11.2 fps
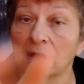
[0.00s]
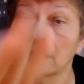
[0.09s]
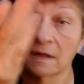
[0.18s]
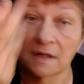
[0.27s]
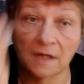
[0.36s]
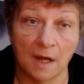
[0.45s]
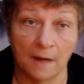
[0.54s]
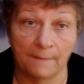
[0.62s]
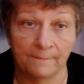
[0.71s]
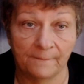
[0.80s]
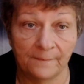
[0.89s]

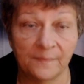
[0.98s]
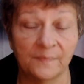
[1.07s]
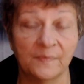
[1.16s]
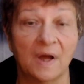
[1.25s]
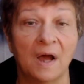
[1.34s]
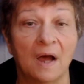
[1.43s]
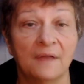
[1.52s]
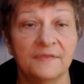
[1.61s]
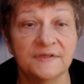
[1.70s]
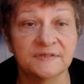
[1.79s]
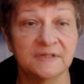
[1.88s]
come.
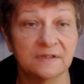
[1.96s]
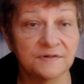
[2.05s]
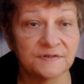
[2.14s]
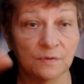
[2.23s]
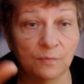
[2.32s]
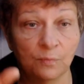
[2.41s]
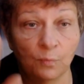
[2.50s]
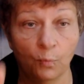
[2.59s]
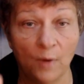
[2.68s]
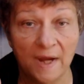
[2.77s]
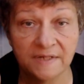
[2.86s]
This here is
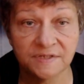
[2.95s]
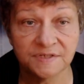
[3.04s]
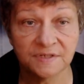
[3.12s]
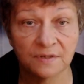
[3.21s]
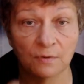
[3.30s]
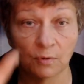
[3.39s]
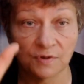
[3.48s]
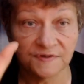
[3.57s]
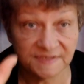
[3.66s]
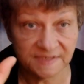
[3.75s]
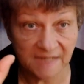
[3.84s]
wait or
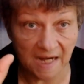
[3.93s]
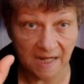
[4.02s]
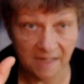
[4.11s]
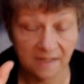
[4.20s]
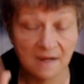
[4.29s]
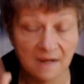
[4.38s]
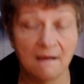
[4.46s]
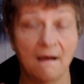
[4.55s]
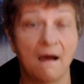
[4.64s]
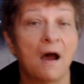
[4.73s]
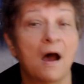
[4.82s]
stay.
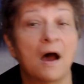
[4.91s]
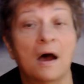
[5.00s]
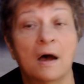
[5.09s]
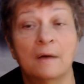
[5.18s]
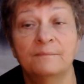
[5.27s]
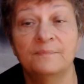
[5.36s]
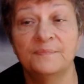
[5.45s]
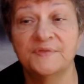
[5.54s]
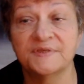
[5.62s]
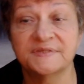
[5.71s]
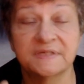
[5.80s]

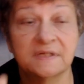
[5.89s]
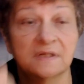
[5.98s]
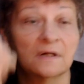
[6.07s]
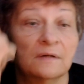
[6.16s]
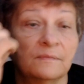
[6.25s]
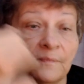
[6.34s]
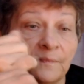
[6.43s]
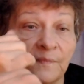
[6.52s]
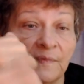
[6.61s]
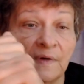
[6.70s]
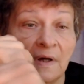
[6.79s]
This here
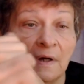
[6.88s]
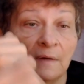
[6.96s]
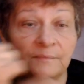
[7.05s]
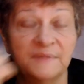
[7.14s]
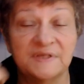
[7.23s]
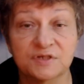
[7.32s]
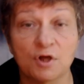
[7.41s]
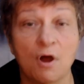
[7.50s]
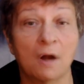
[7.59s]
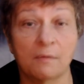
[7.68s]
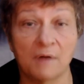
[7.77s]
means
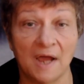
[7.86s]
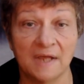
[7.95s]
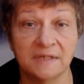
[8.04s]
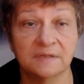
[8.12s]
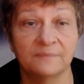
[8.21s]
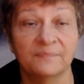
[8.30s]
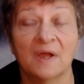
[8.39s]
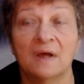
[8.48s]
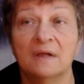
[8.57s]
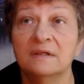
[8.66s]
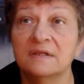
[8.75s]
car ride.
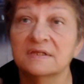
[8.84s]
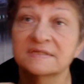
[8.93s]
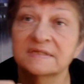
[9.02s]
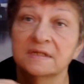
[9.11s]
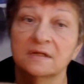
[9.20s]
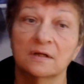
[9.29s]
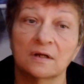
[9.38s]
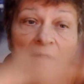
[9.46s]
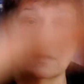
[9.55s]
This here,